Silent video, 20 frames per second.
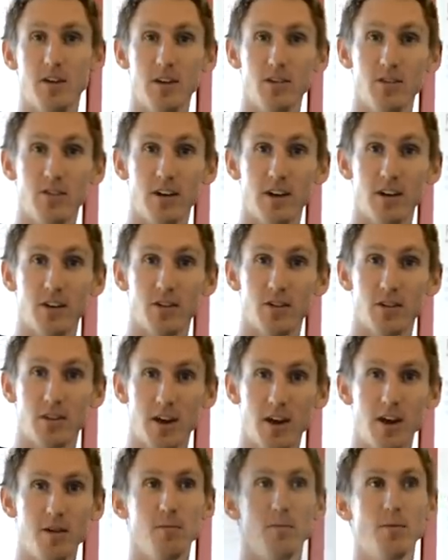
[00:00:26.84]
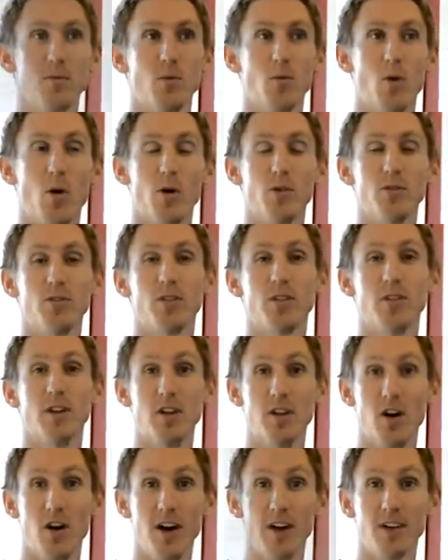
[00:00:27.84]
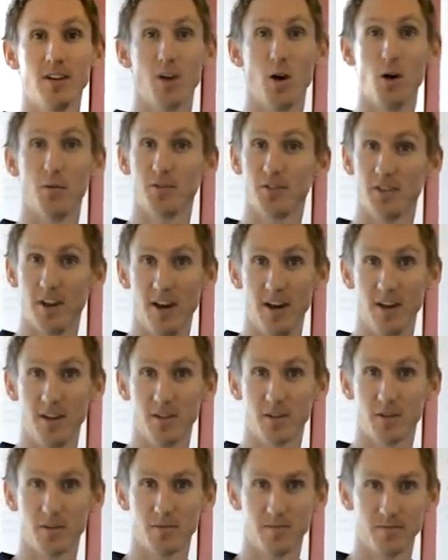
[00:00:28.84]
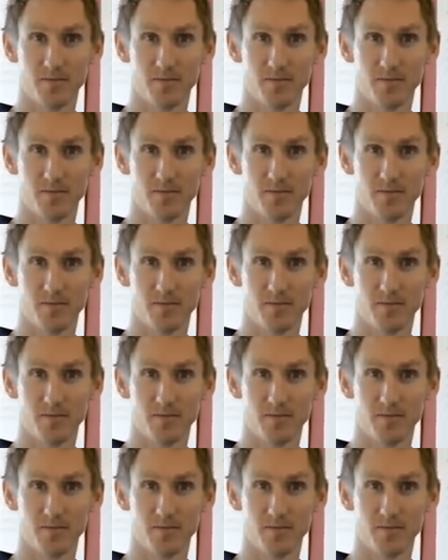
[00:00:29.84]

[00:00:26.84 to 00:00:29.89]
This year's theme was the Night of Stars.